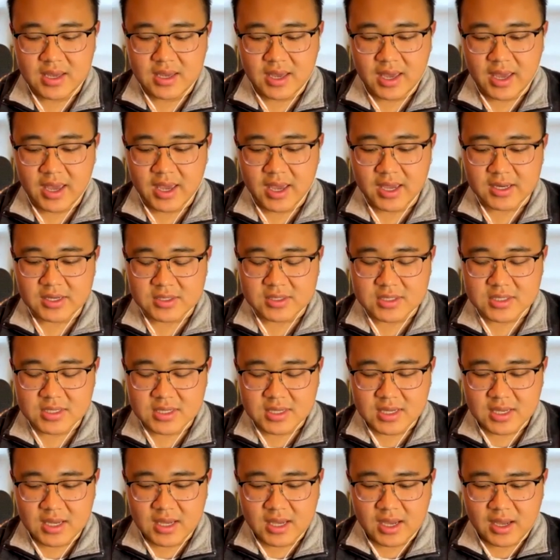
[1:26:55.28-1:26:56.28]
and
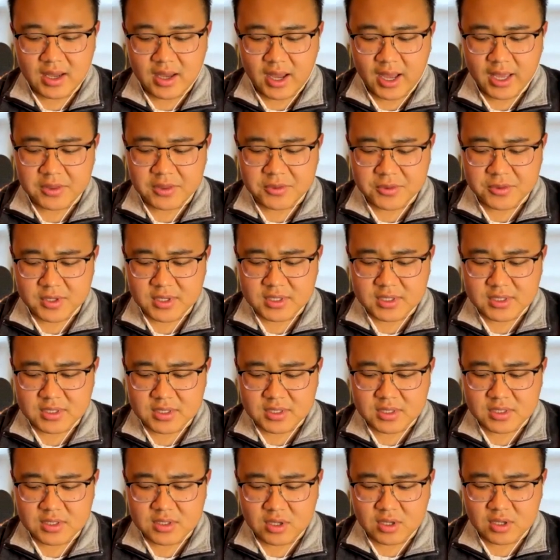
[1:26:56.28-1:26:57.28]
i think
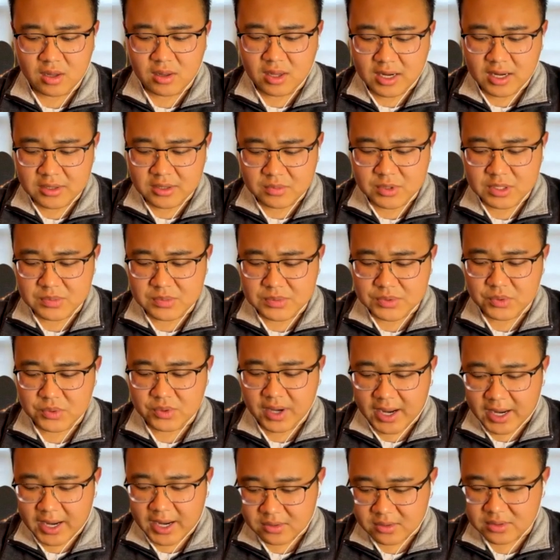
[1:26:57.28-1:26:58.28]
a lot of the people who are
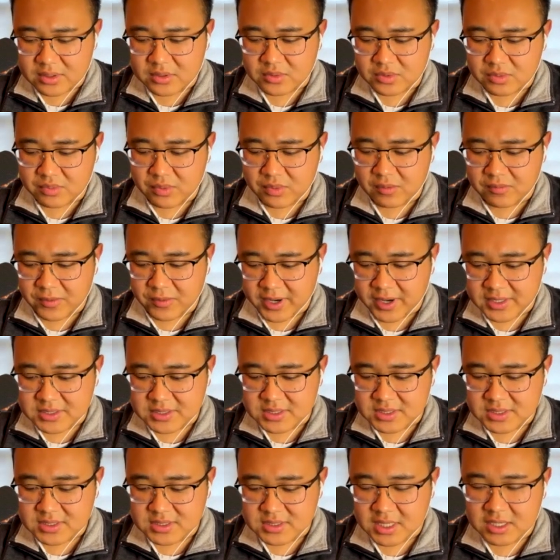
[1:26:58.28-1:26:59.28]
angry with pope
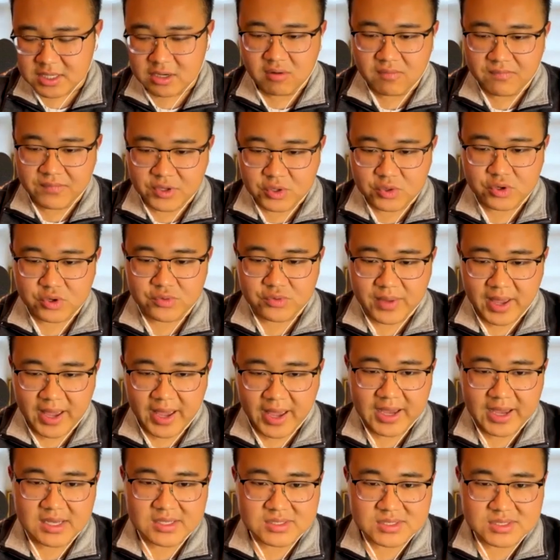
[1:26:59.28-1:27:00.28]
francis they don't view him
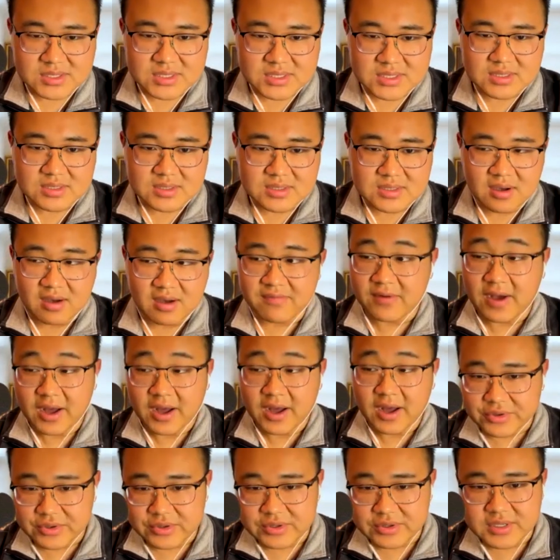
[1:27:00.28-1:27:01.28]
as a
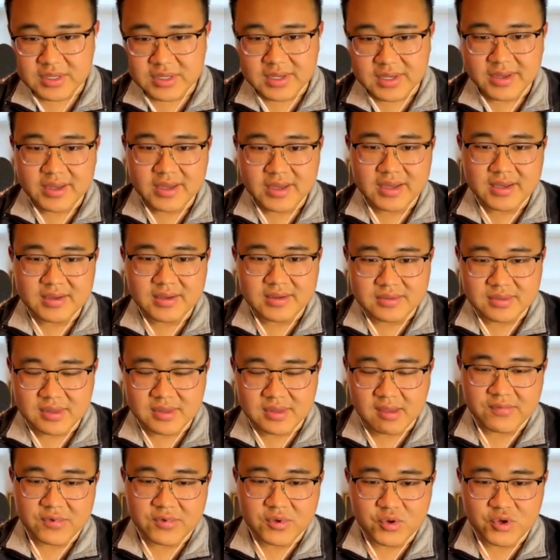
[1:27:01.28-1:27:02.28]
father
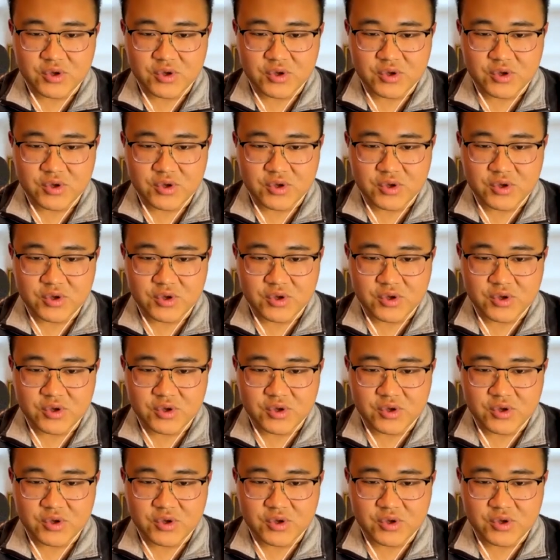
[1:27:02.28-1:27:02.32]
they view